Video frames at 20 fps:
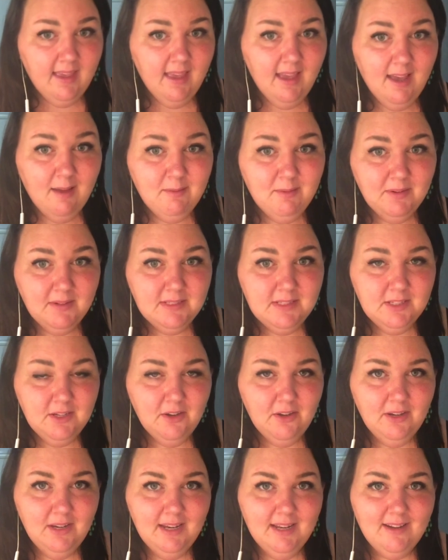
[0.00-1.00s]
I'm going to
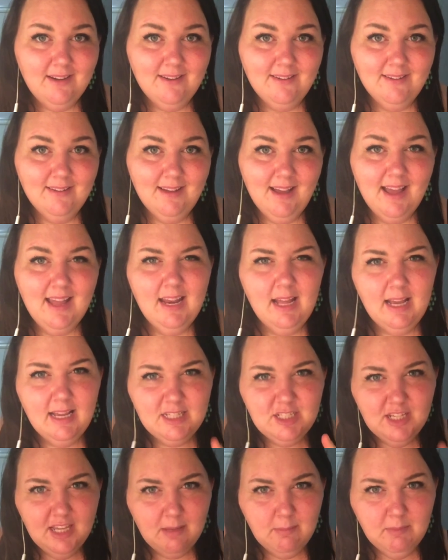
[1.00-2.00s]
go now, and I
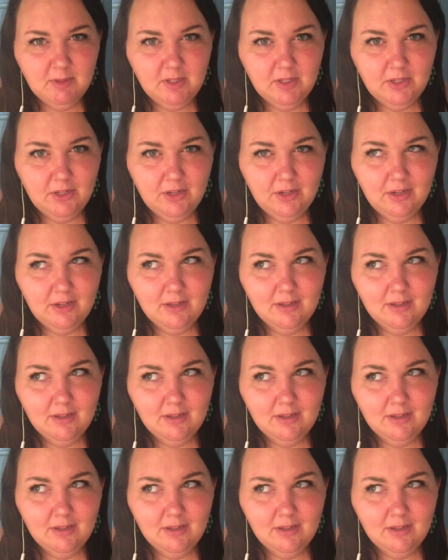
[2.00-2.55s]
actually am going to go.